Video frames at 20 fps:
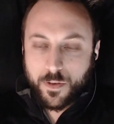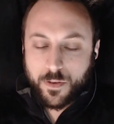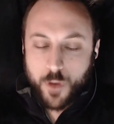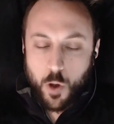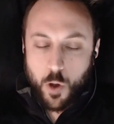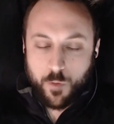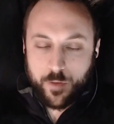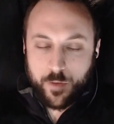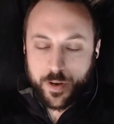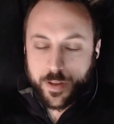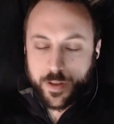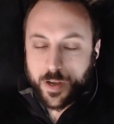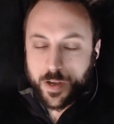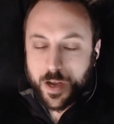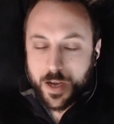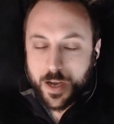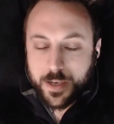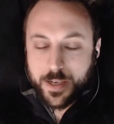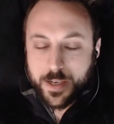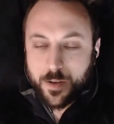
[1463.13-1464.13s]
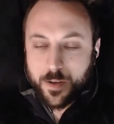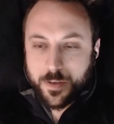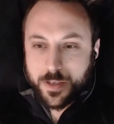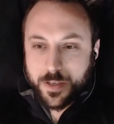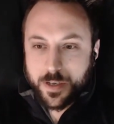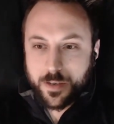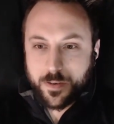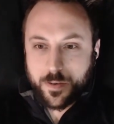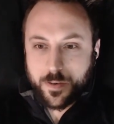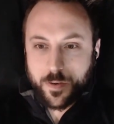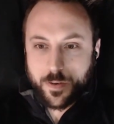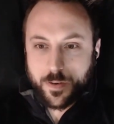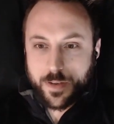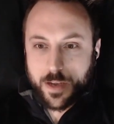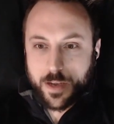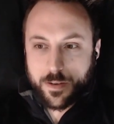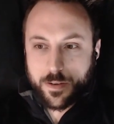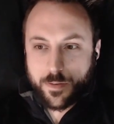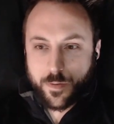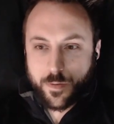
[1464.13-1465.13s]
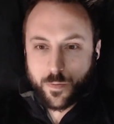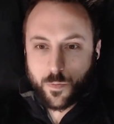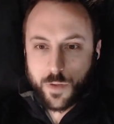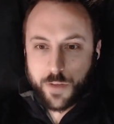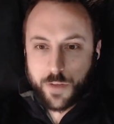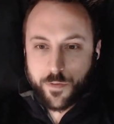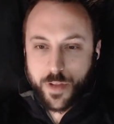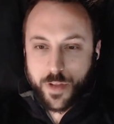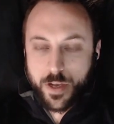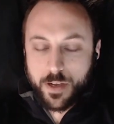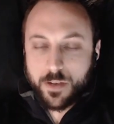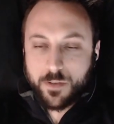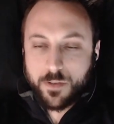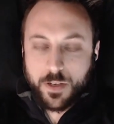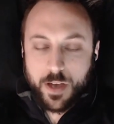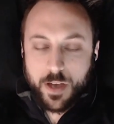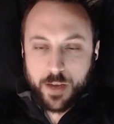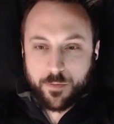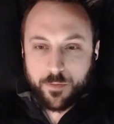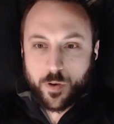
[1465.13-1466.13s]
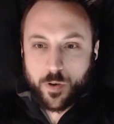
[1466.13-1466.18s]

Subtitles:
COVID and the lockdowns and everything kind of